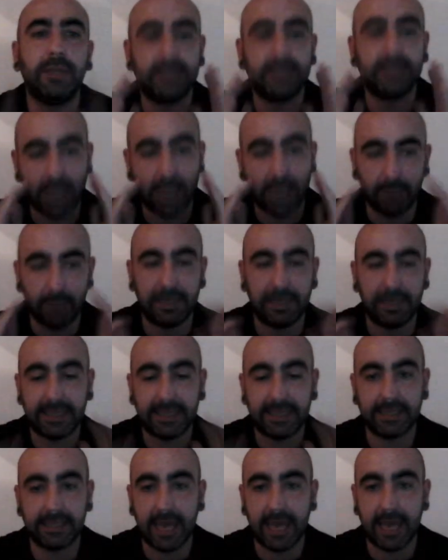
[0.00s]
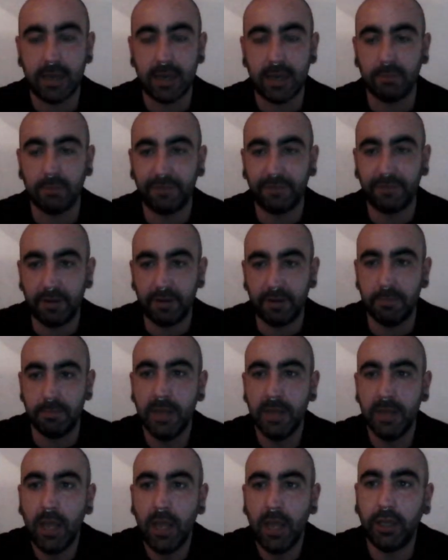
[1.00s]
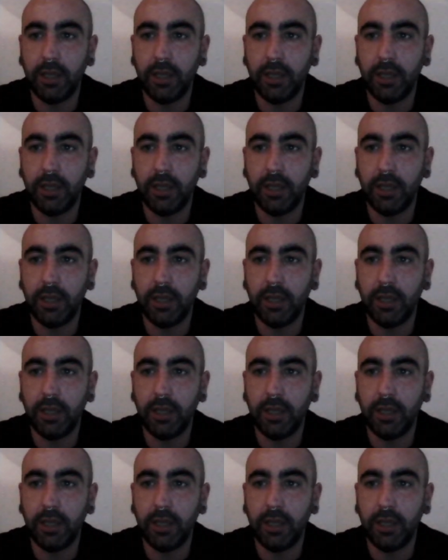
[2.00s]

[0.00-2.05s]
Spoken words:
That's not a place that I come from.